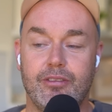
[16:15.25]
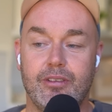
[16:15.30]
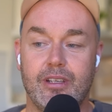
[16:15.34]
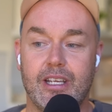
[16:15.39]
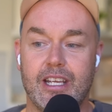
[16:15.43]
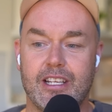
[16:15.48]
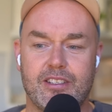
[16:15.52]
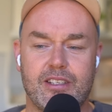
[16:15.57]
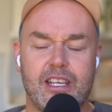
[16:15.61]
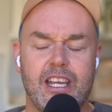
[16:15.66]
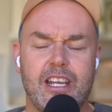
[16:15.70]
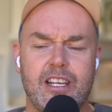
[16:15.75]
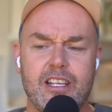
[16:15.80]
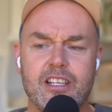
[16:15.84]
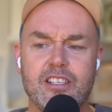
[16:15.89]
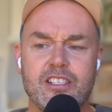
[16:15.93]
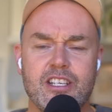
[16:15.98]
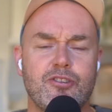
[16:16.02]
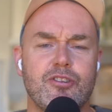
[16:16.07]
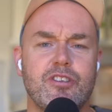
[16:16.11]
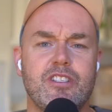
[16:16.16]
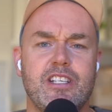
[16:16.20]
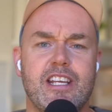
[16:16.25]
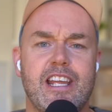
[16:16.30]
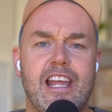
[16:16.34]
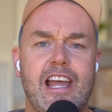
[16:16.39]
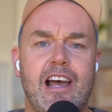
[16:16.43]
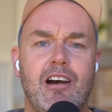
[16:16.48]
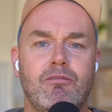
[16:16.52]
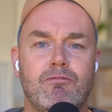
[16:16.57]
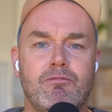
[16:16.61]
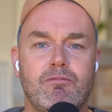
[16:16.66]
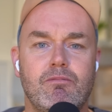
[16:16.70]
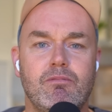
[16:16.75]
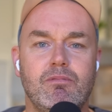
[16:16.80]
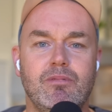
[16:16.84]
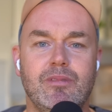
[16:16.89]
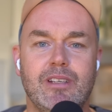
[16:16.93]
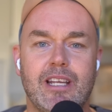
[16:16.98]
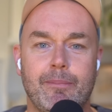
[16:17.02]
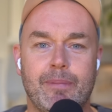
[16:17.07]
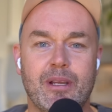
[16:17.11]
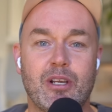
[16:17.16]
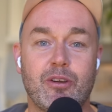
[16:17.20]
is interesting how,
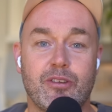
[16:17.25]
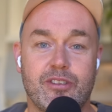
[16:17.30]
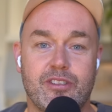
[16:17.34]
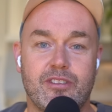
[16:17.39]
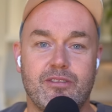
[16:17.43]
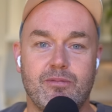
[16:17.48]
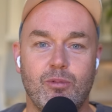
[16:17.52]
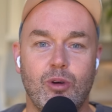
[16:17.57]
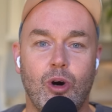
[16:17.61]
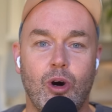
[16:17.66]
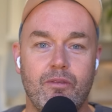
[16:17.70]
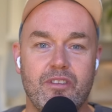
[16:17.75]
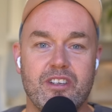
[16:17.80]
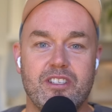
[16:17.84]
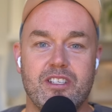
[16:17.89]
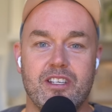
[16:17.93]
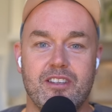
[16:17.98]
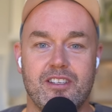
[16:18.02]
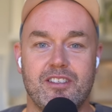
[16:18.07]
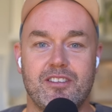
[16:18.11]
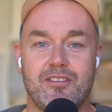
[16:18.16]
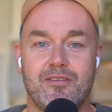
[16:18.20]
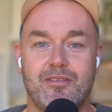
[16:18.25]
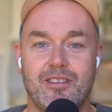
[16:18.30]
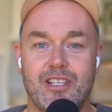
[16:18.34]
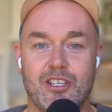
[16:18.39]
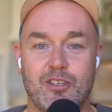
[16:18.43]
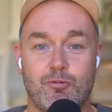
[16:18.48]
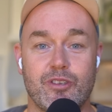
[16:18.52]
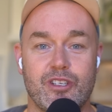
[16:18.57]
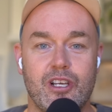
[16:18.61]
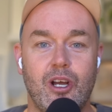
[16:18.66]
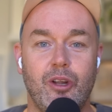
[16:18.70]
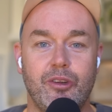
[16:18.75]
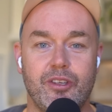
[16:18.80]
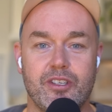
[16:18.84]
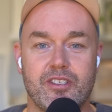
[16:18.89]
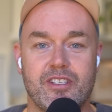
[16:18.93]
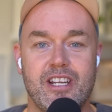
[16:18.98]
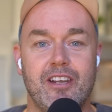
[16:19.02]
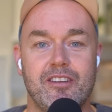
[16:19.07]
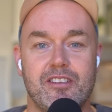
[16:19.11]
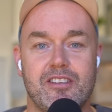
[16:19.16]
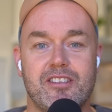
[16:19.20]
because obviously this result
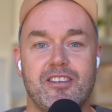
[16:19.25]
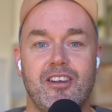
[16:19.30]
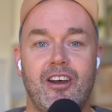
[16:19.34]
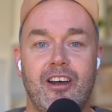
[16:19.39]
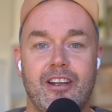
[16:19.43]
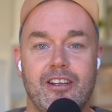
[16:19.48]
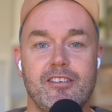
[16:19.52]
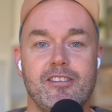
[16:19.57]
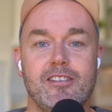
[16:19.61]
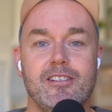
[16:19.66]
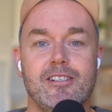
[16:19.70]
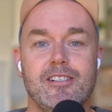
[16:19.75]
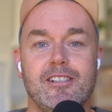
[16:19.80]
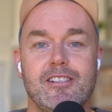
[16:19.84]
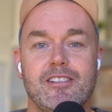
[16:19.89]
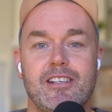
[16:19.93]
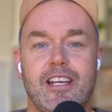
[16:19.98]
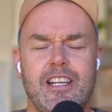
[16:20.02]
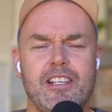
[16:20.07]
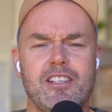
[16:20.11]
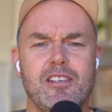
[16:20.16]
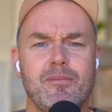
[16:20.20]
is now decided. It is